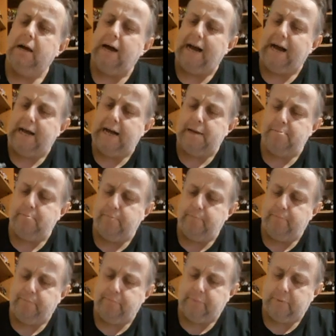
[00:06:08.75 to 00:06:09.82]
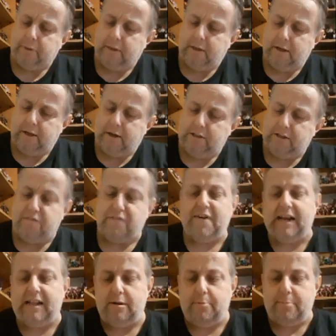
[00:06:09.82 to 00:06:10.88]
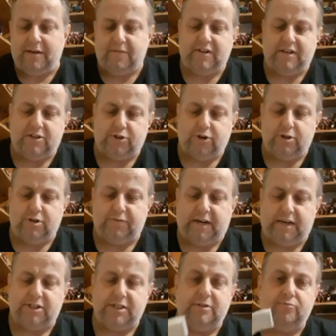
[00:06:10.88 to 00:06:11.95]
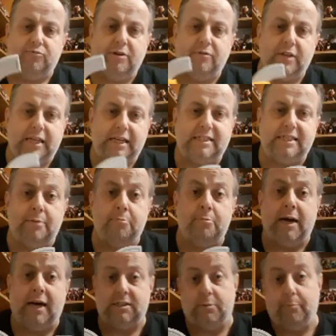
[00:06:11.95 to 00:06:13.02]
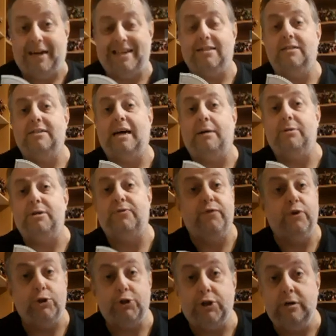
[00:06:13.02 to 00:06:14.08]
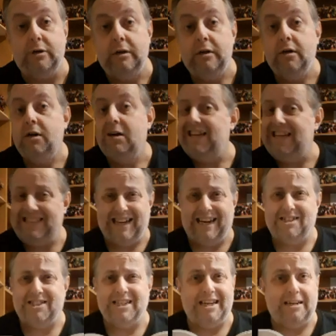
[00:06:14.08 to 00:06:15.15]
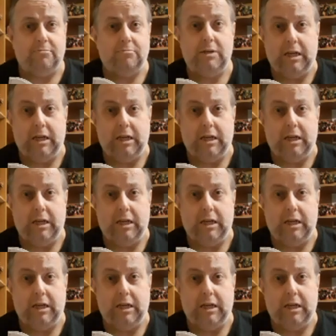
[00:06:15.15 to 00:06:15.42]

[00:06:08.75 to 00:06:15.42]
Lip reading: The fact that MechFans Toys have actually re-released him as a battle damage version is actually,